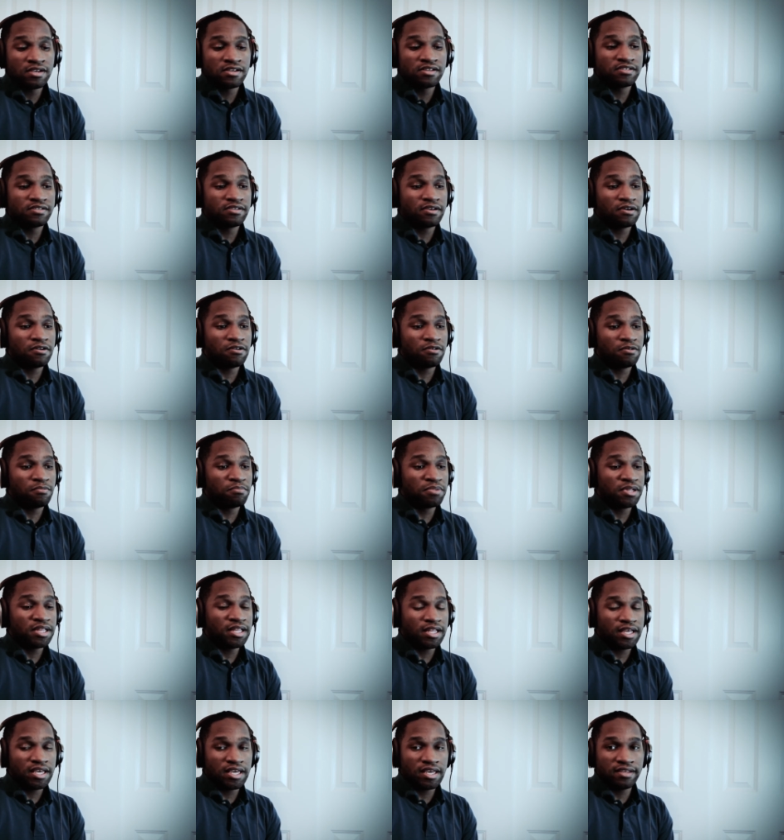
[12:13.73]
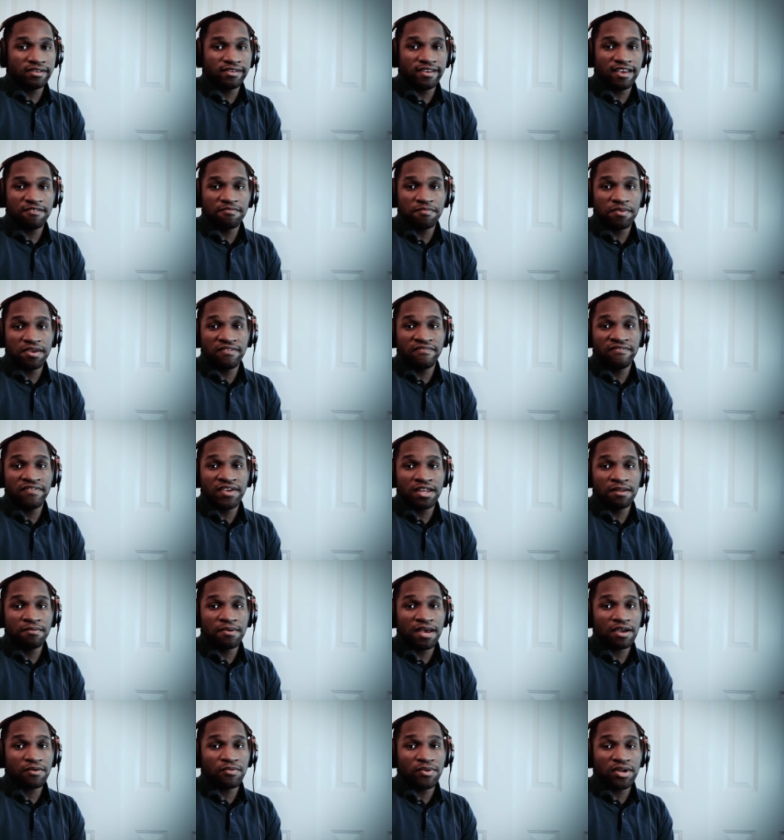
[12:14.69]
So please give me
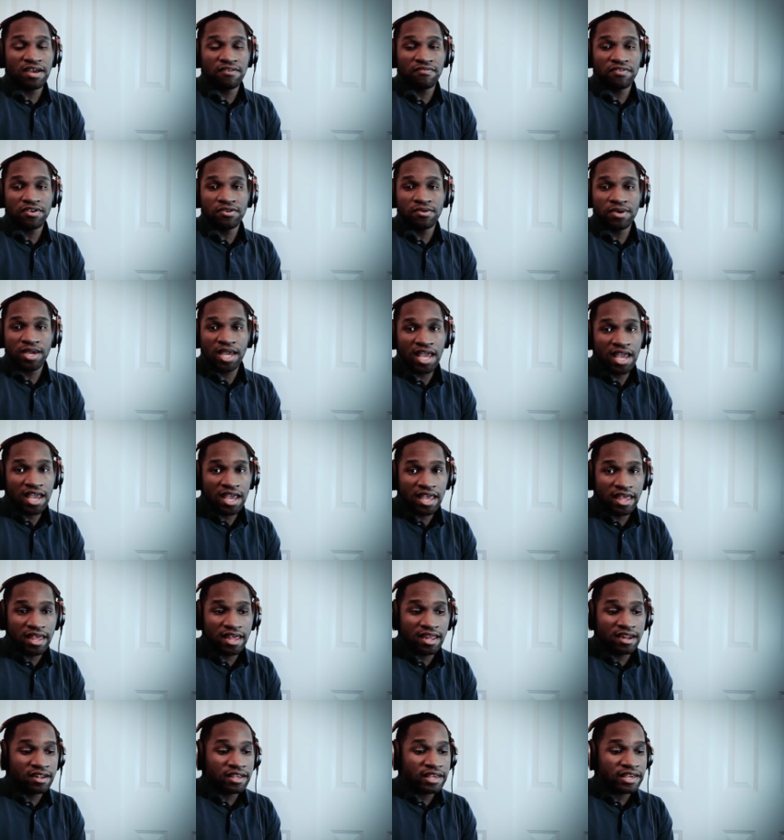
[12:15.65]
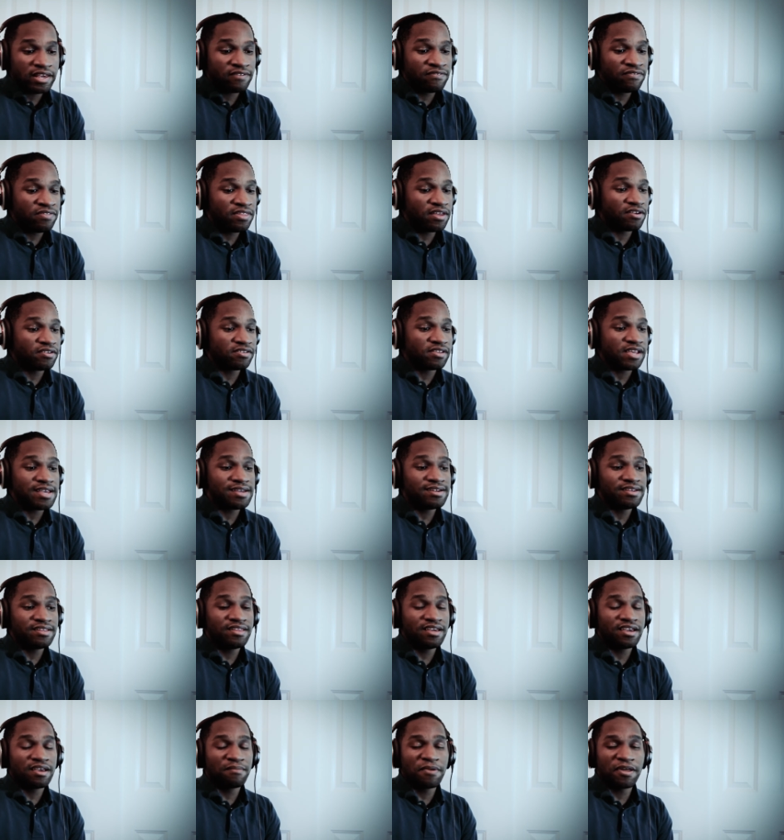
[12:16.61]
feedback whenever you can. If there's
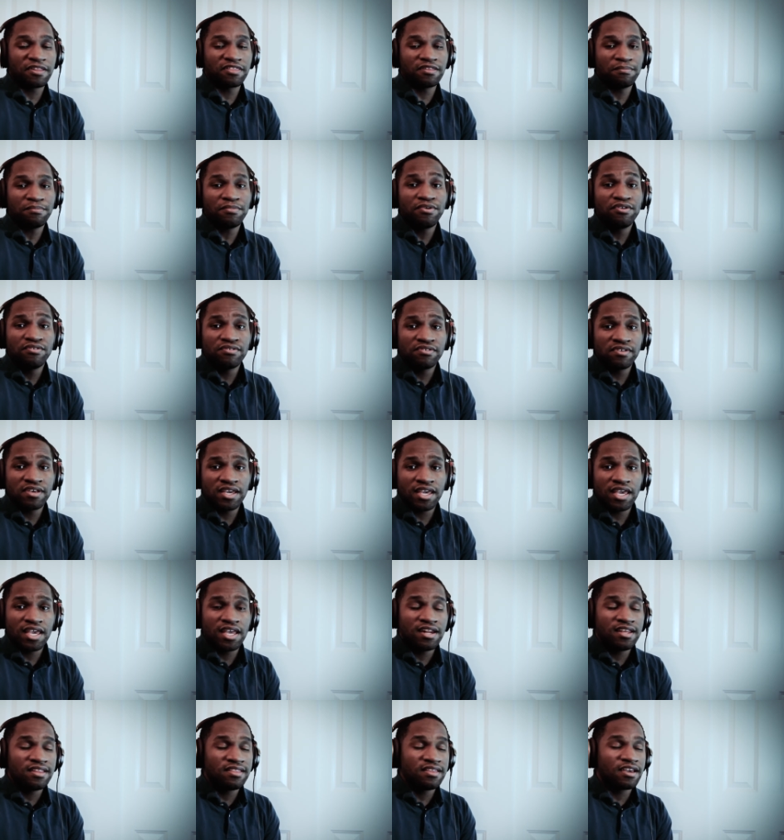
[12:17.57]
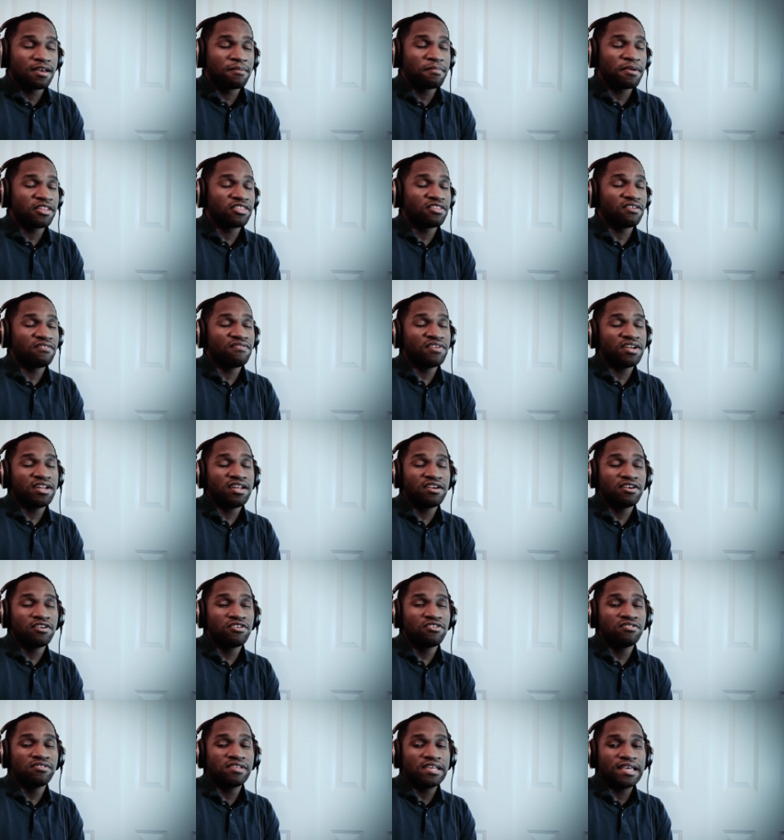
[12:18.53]
anything about the music, anything about the
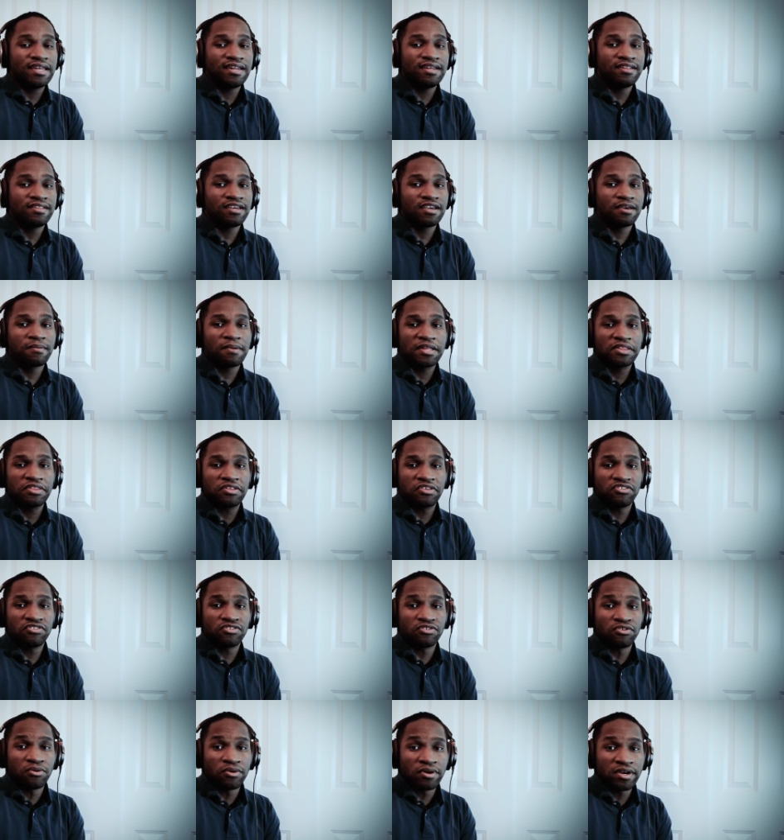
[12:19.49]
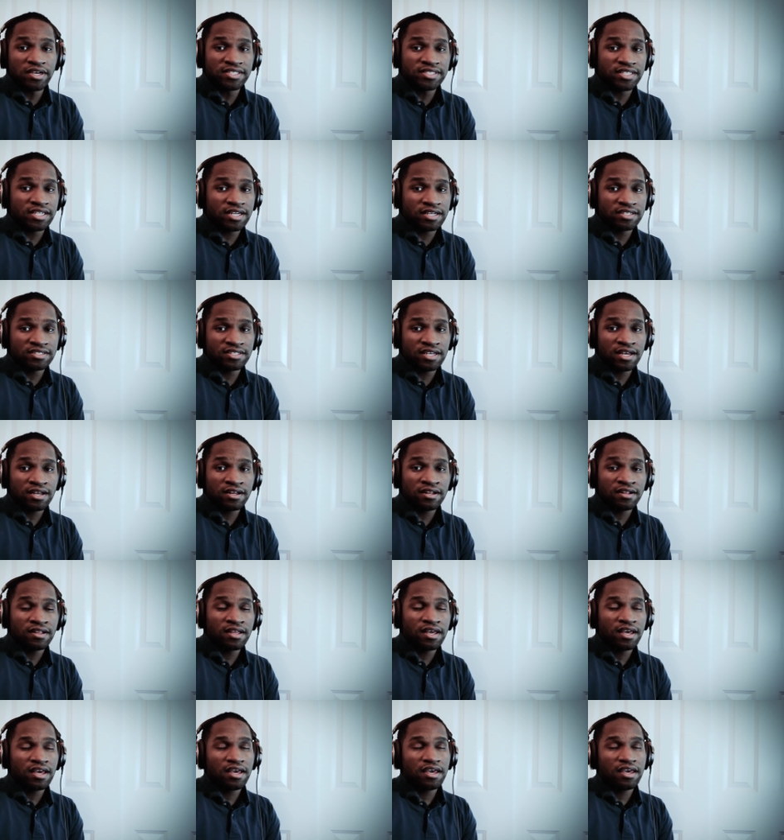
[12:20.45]
videos, anything about the stories that I
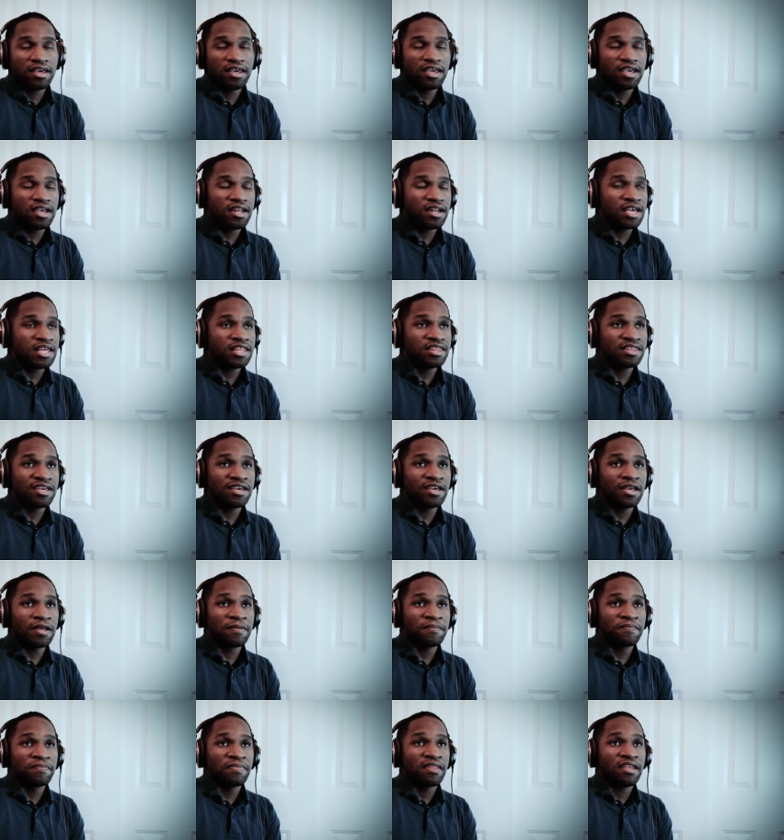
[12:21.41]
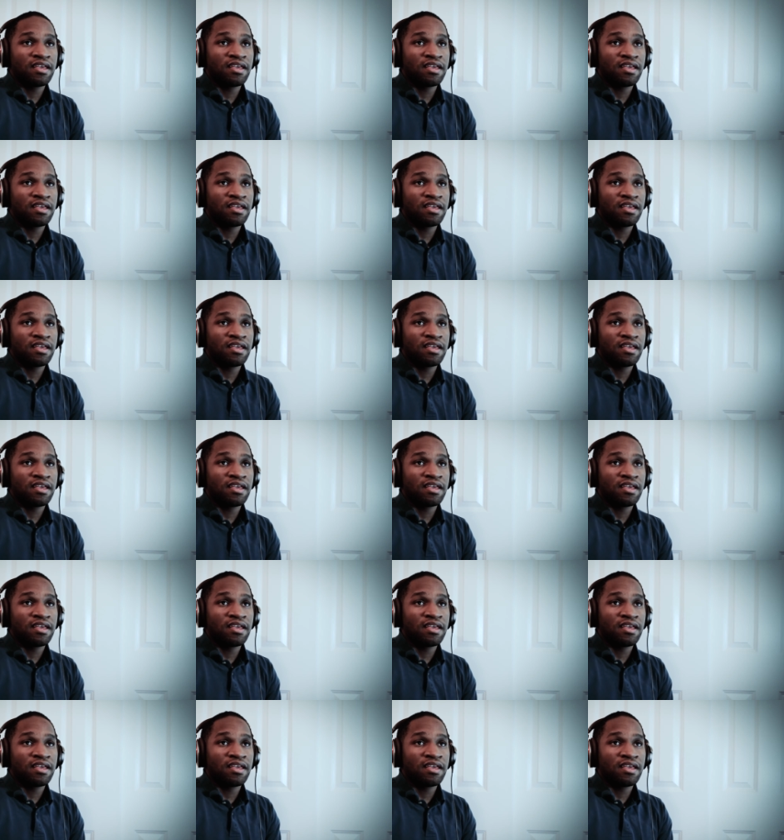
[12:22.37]
tell, anything